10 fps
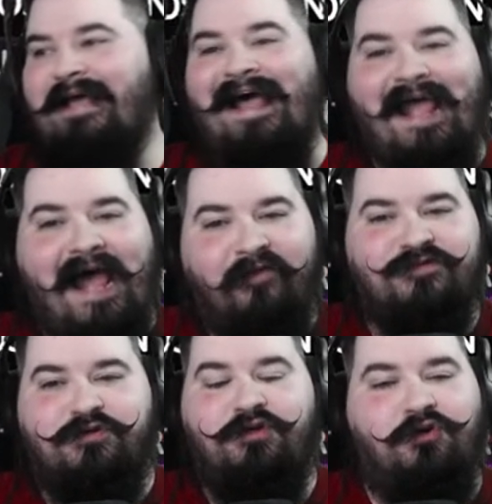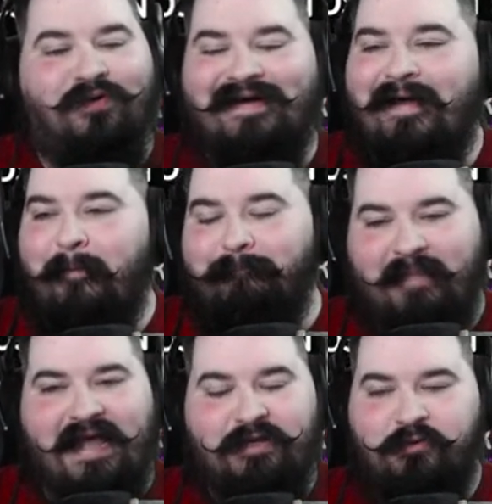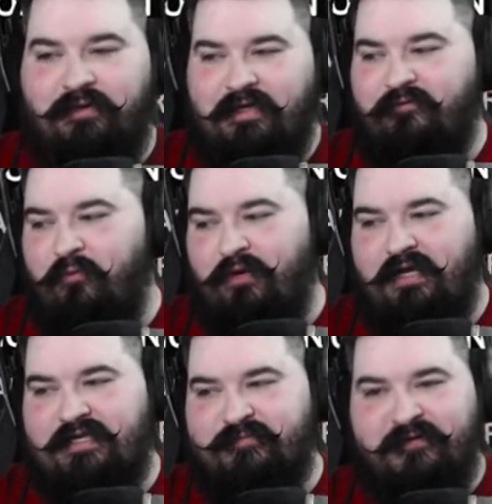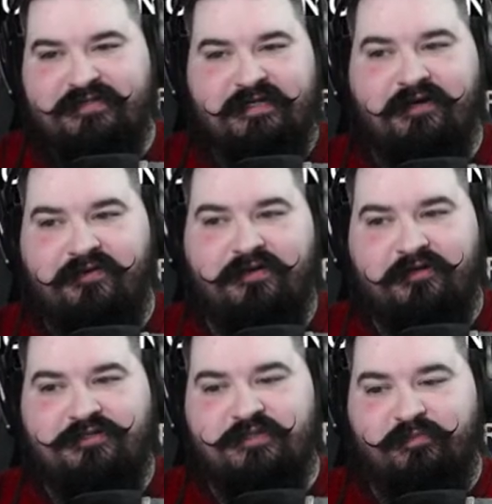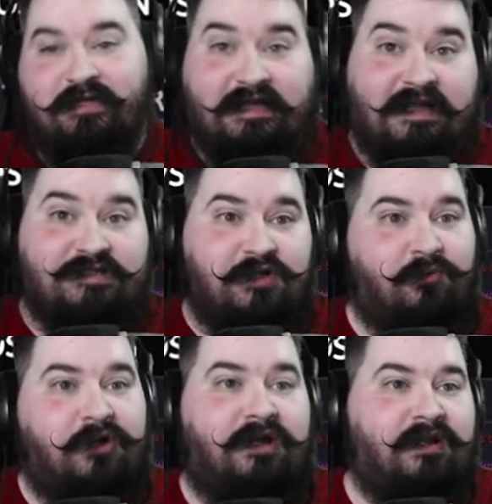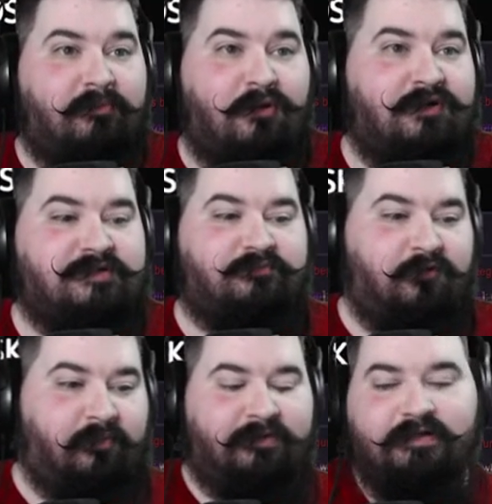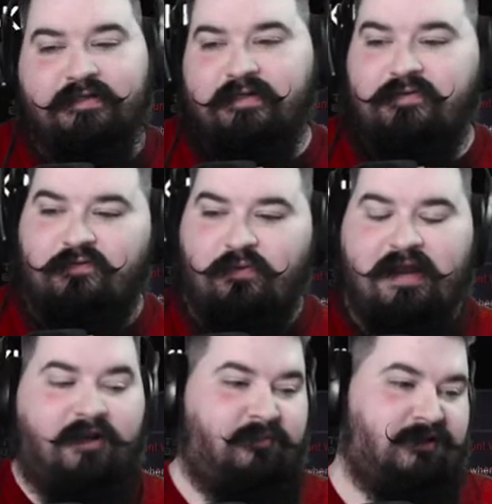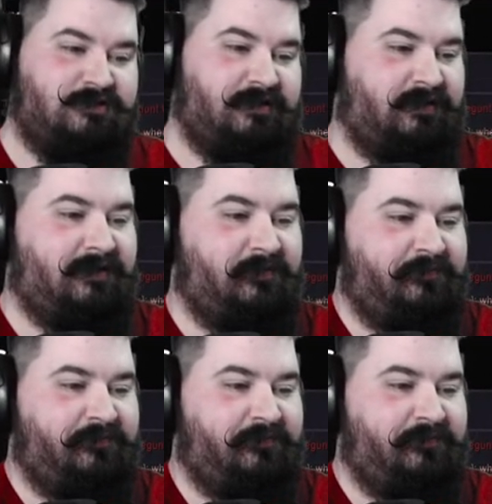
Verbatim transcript: I have to queue manually for when I experience any other dungeons, but like that's not where you get the bonus from for random dungeon.